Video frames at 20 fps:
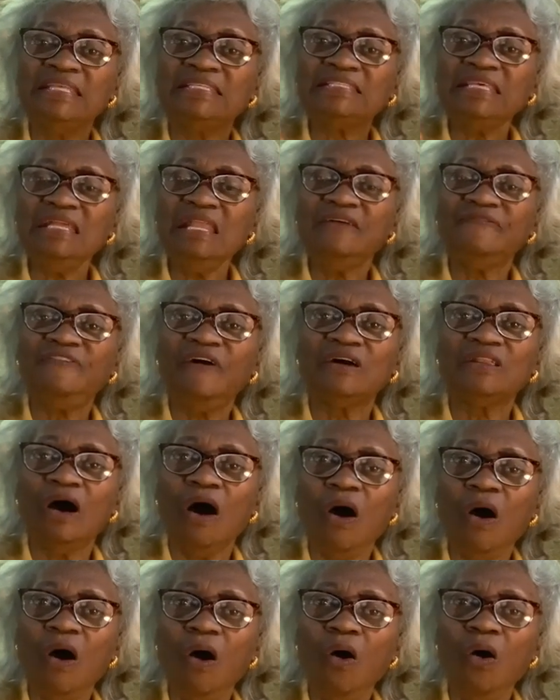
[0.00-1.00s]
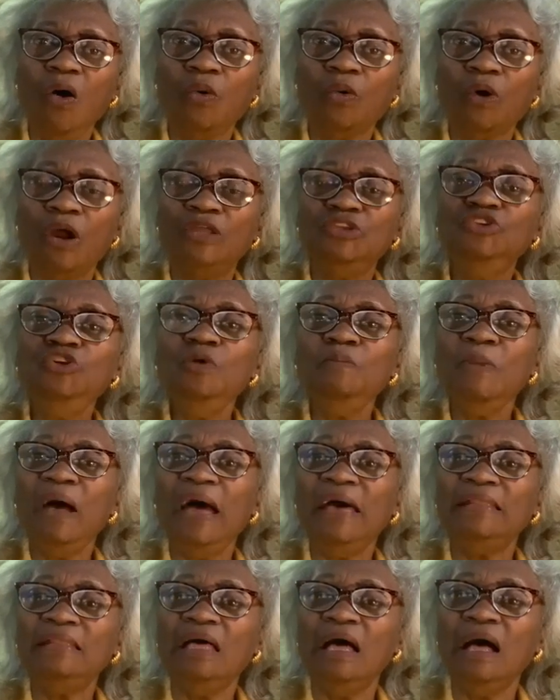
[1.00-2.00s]
And he sent it for the whole world. You
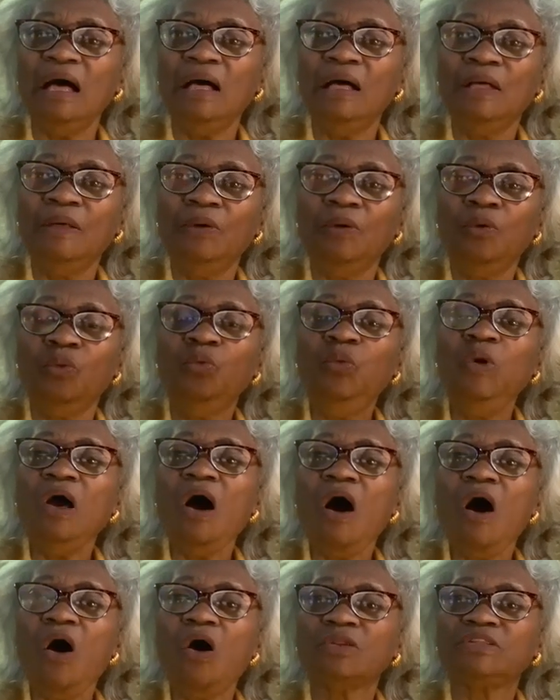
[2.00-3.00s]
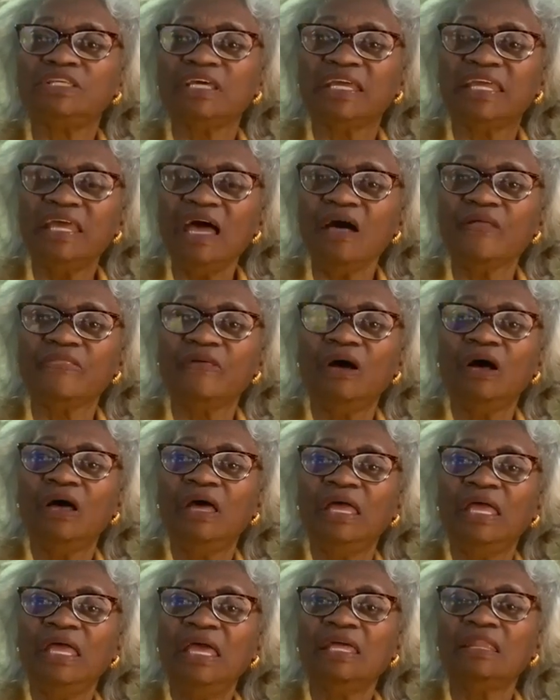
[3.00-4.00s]
may, we all
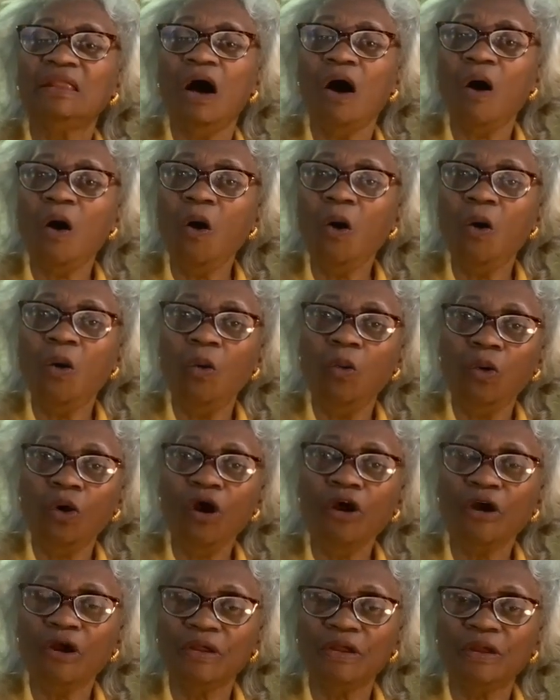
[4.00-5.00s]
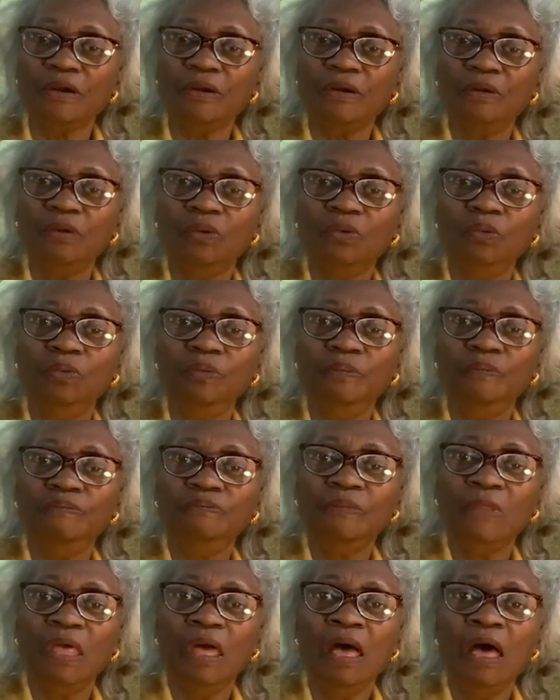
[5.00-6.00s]
together in a whole world,
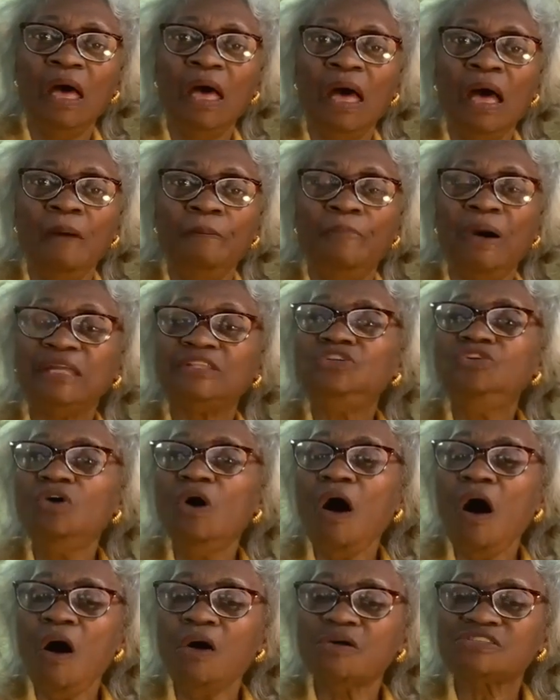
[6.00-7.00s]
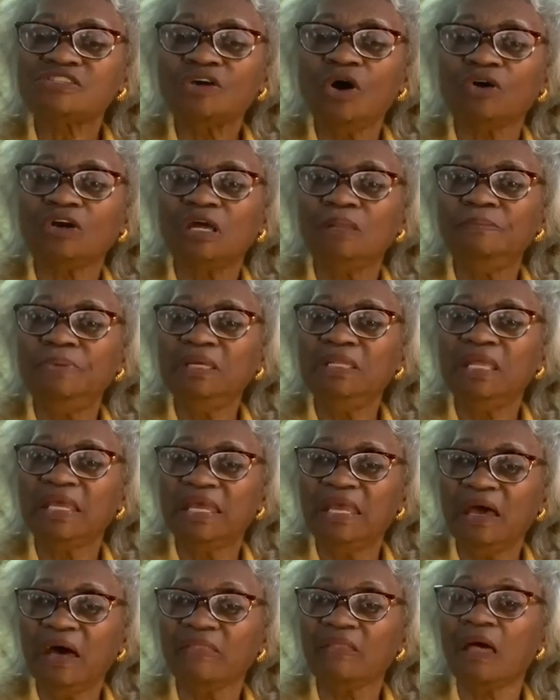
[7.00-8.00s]
but you also can be
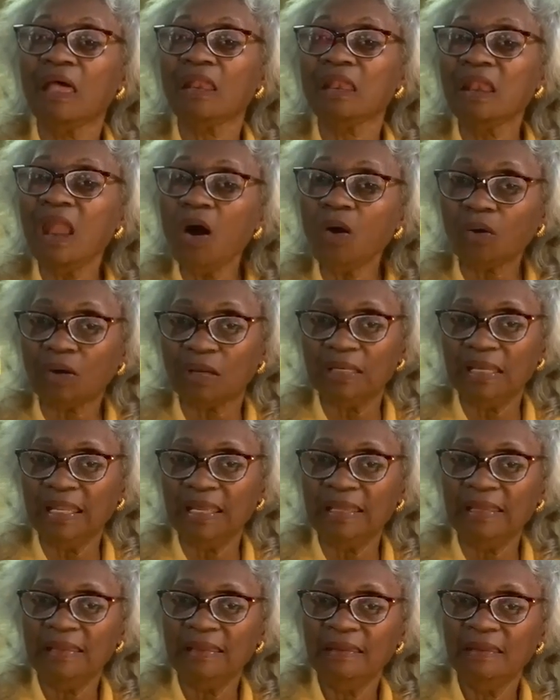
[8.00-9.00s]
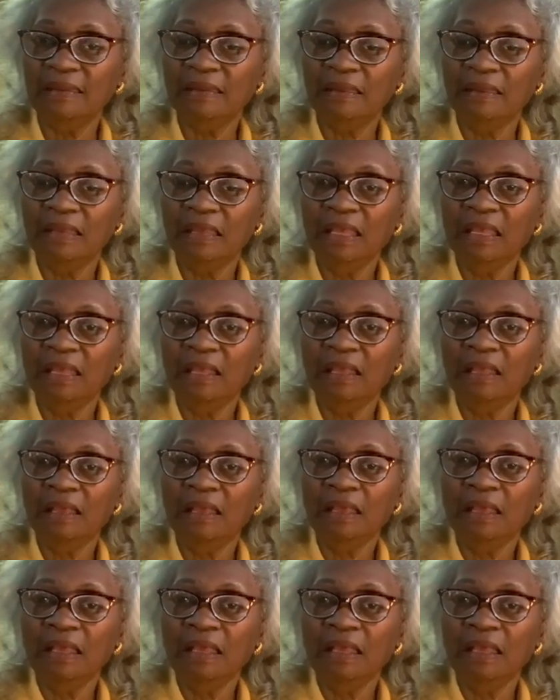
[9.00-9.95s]
together locally. Mm.